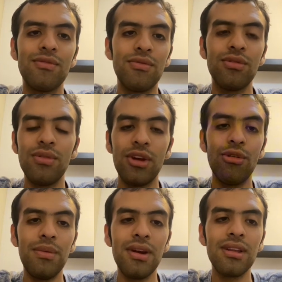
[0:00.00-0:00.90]
to the
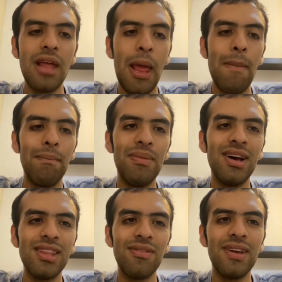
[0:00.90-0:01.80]
graveyard,
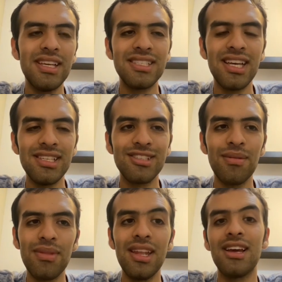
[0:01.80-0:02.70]
but if he chains
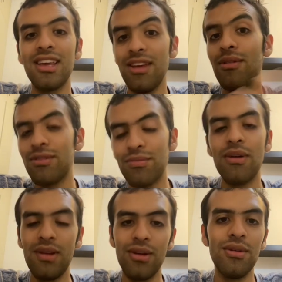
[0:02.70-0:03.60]
something, and he is
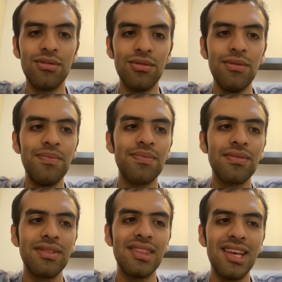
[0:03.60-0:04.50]
probably going to,
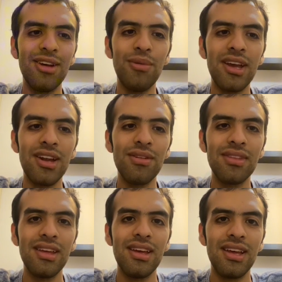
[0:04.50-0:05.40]
then we cannot
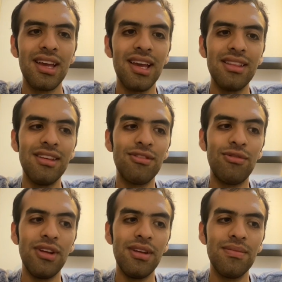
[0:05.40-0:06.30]
get this
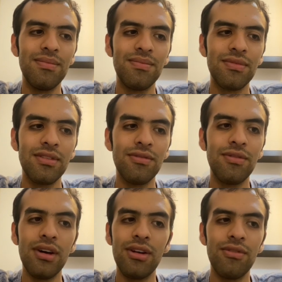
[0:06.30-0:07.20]
free
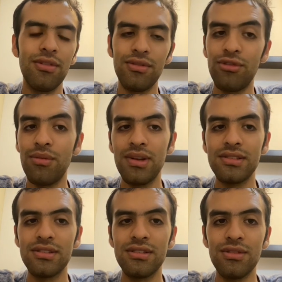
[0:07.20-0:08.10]
fodder for
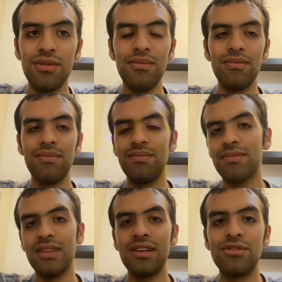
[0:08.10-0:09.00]
Droplets. So we
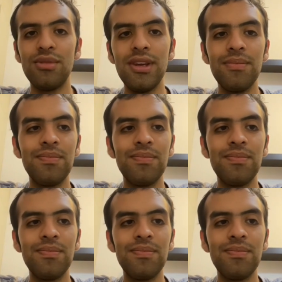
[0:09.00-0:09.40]
take 3.